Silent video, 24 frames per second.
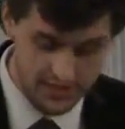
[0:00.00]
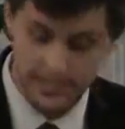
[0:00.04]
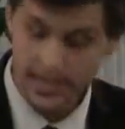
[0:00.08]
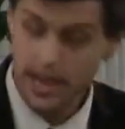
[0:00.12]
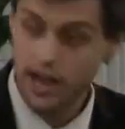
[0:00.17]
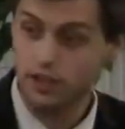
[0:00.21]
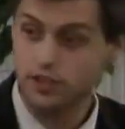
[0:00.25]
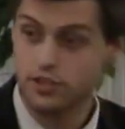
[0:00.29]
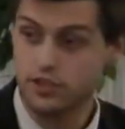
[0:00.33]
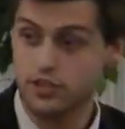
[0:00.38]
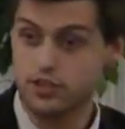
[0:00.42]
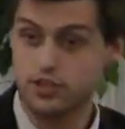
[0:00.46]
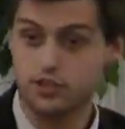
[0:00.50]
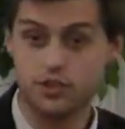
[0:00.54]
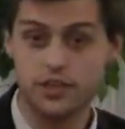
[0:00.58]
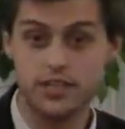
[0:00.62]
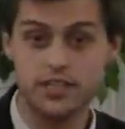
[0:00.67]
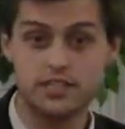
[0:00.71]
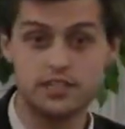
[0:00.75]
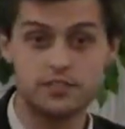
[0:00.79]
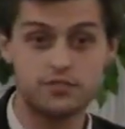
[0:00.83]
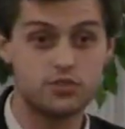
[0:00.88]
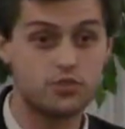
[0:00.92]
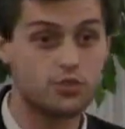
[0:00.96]
out in the
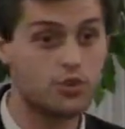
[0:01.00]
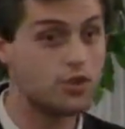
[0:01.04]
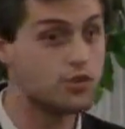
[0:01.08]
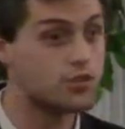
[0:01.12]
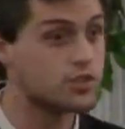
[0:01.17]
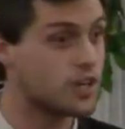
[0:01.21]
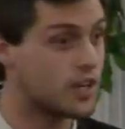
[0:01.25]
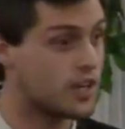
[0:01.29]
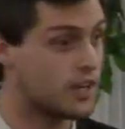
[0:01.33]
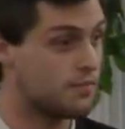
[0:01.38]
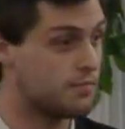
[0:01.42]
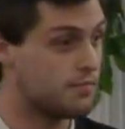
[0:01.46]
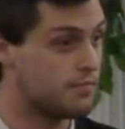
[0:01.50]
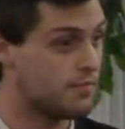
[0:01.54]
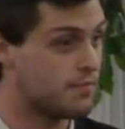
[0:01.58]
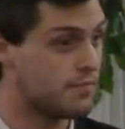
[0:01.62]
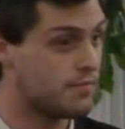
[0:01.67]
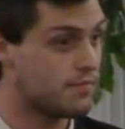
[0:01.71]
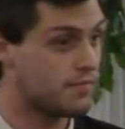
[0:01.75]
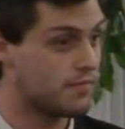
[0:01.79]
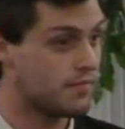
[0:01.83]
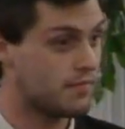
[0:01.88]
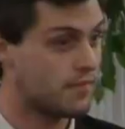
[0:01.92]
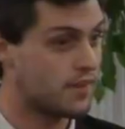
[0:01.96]
streets of Jerusalem.
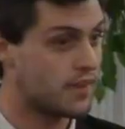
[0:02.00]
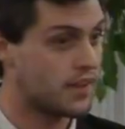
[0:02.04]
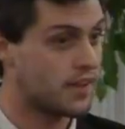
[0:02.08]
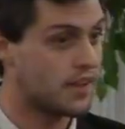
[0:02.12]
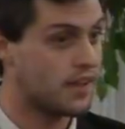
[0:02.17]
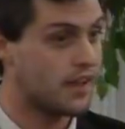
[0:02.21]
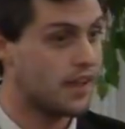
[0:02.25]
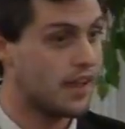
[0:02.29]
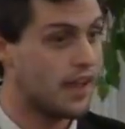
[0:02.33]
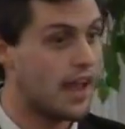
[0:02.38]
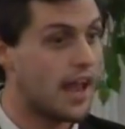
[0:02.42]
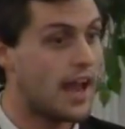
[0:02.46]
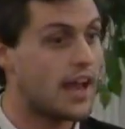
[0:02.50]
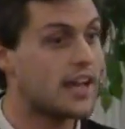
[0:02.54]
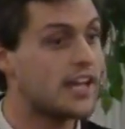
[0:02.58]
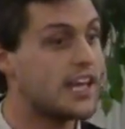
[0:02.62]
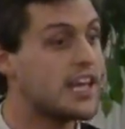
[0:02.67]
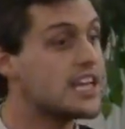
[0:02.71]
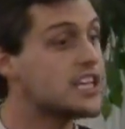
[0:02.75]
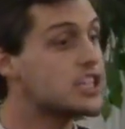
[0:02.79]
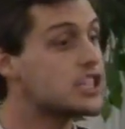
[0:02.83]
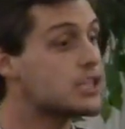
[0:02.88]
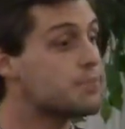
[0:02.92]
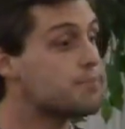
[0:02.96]
And
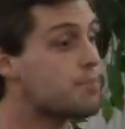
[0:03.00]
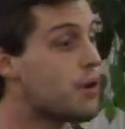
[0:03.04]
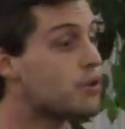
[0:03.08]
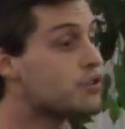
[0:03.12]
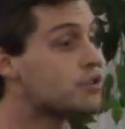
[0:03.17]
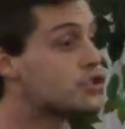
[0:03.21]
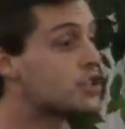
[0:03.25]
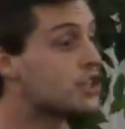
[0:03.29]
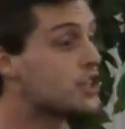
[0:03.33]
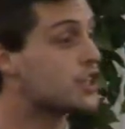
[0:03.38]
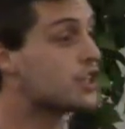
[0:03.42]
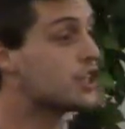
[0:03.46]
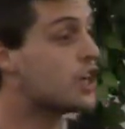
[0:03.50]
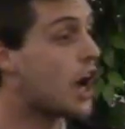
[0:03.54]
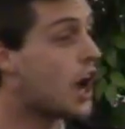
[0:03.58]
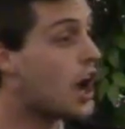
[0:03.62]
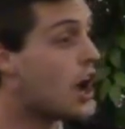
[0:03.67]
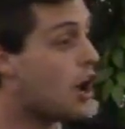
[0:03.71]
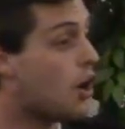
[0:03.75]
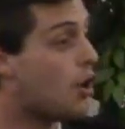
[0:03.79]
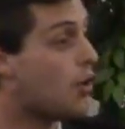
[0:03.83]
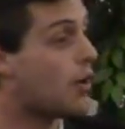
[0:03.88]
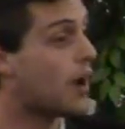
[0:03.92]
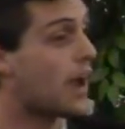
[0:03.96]
he's supposed to
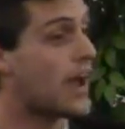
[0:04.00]
go